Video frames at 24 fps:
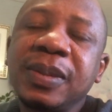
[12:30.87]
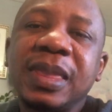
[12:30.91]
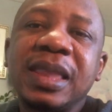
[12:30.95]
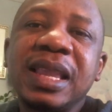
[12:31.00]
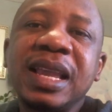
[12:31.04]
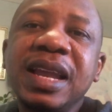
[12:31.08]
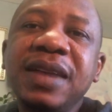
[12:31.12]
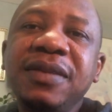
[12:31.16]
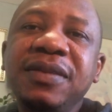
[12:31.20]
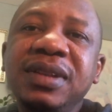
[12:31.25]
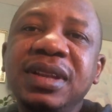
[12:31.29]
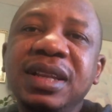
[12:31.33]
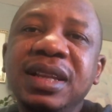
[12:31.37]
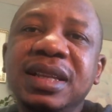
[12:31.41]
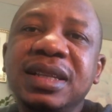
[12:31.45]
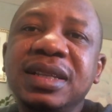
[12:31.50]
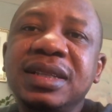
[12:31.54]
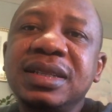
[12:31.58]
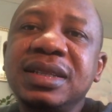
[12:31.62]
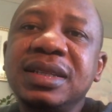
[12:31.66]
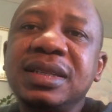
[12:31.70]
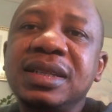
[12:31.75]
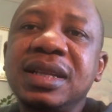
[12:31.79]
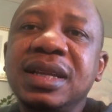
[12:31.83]

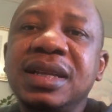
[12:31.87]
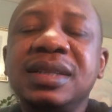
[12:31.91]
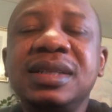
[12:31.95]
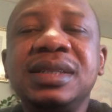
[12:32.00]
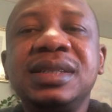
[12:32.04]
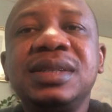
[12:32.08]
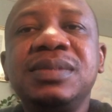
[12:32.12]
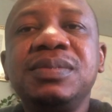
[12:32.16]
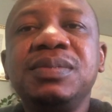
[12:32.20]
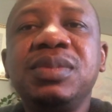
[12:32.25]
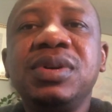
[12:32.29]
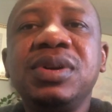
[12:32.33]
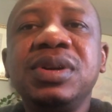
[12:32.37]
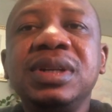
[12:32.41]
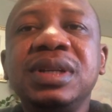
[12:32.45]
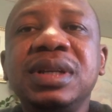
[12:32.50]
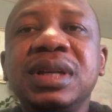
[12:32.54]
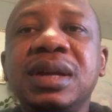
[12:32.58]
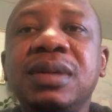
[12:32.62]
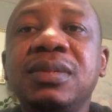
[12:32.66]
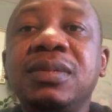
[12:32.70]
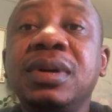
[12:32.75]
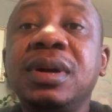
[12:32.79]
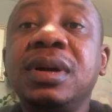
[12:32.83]
Everything that is bothering
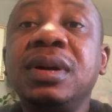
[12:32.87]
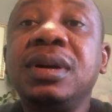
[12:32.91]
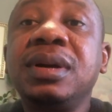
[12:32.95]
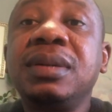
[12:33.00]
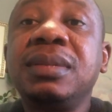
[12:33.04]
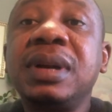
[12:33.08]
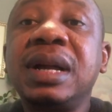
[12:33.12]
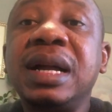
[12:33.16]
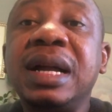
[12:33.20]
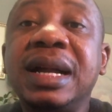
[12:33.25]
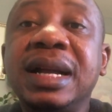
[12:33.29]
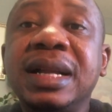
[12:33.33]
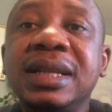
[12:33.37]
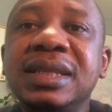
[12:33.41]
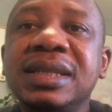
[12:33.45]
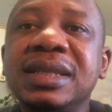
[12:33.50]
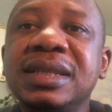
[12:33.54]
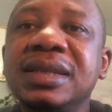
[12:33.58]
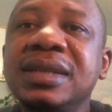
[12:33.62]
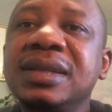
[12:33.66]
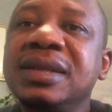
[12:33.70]
our heart,